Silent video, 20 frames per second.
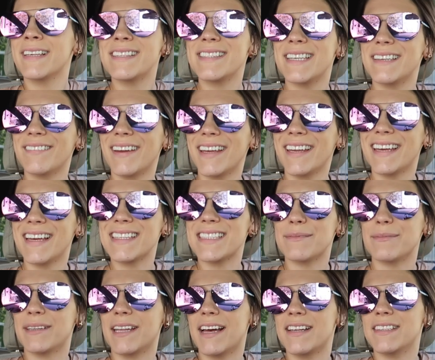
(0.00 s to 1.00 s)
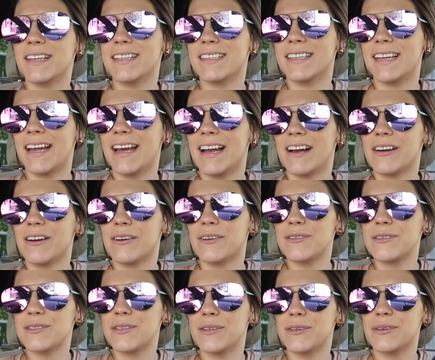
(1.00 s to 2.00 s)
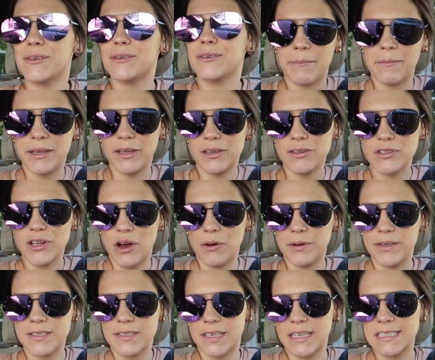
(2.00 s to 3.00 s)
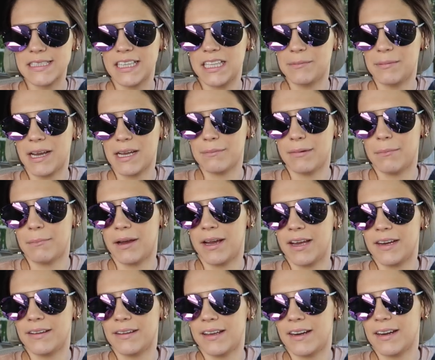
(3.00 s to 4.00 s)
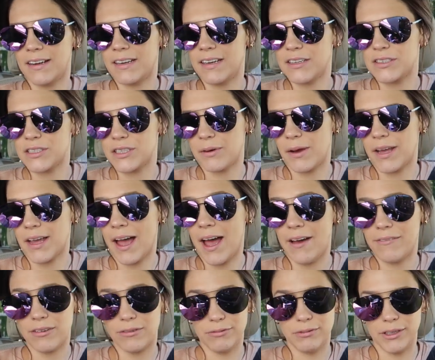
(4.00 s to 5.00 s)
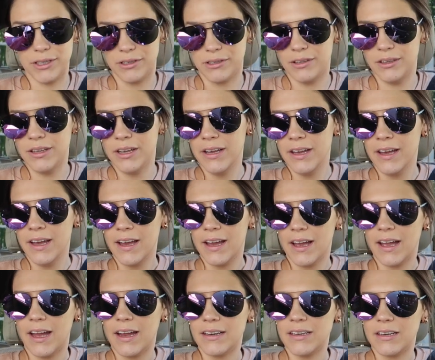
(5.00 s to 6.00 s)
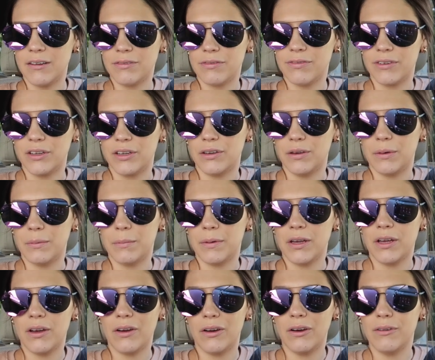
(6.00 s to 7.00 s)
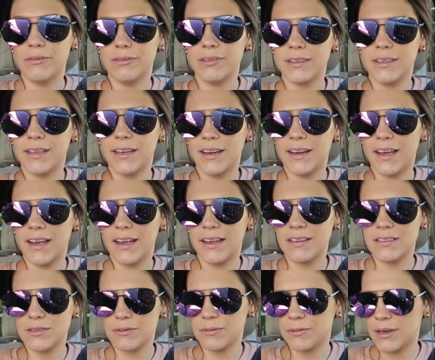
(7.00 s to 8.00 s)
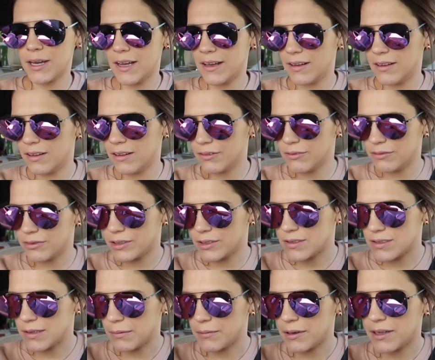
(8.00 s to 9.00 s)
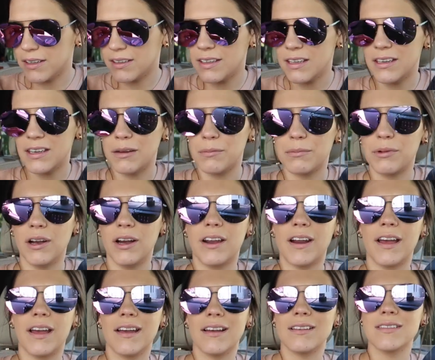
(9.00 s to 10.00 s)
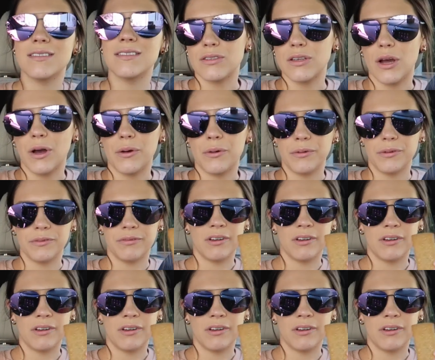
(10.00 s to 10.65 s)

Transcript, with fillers: see if I can get some of that done today. I also, I mean there's always things on the back of my mind that I need to do. I have a reel I need to film hopefully today as well for some cleaning products, so